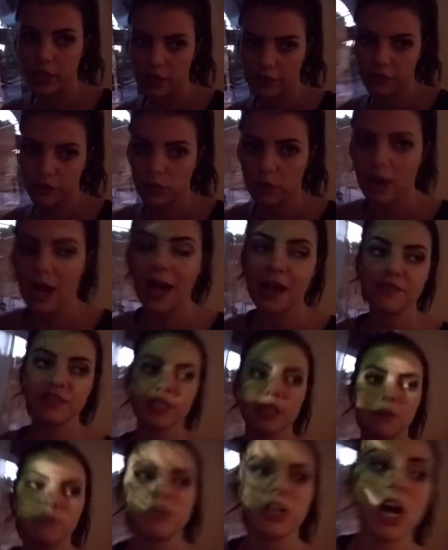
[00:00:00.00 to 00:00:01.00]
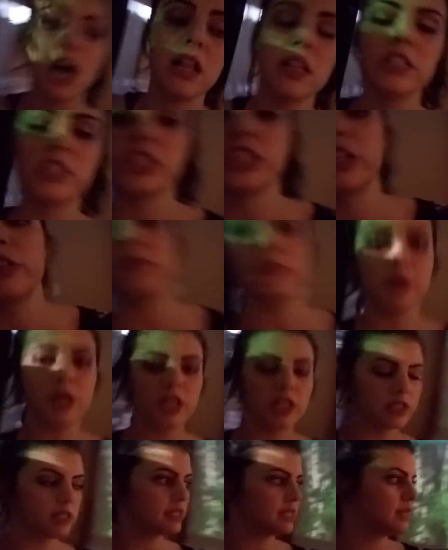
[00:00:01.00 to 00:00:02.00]
If you have some knowledge in
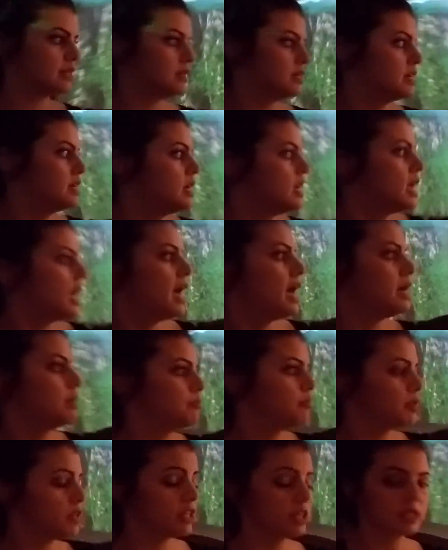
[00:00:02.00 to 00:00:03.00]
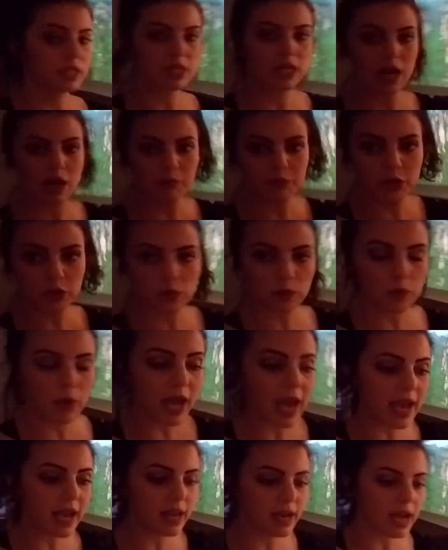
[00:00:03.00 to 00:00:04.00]
birds and birds come your
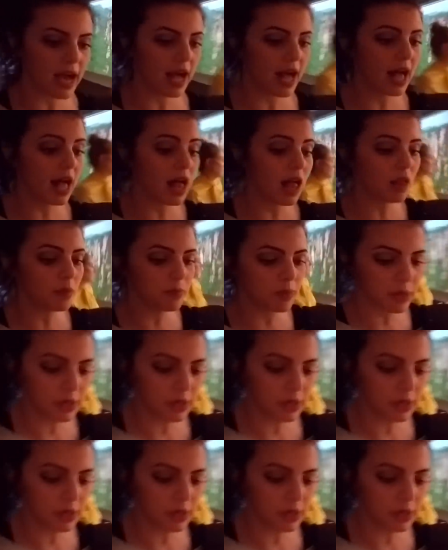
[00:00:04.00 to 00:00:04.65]
way to help,